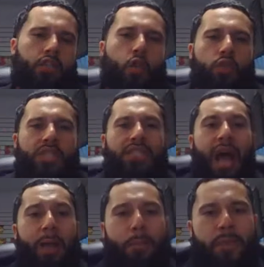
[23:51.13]
So
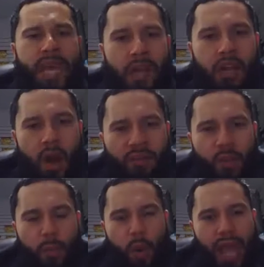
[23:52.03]
stop being
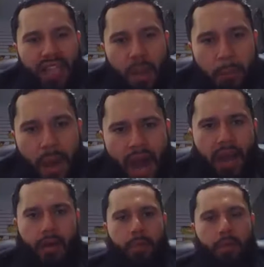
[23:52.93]
comfortable at the
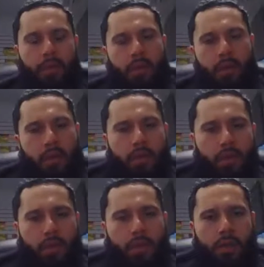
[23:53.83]
bottom.
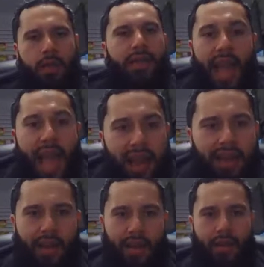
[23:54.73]
Get out
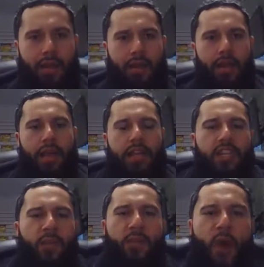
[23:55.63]
of there. Get
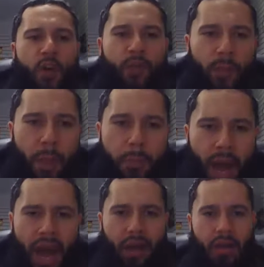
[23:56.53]
the fuck from the
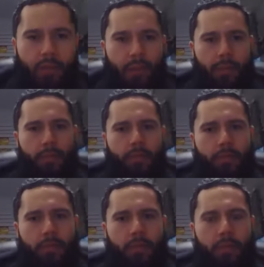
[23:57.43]
bottom.
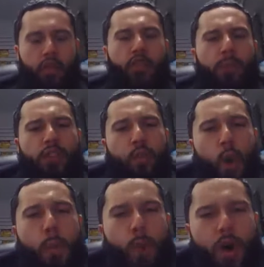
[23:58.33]
You're supposed to
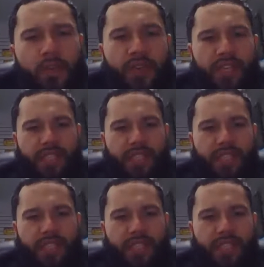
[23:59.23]
want more for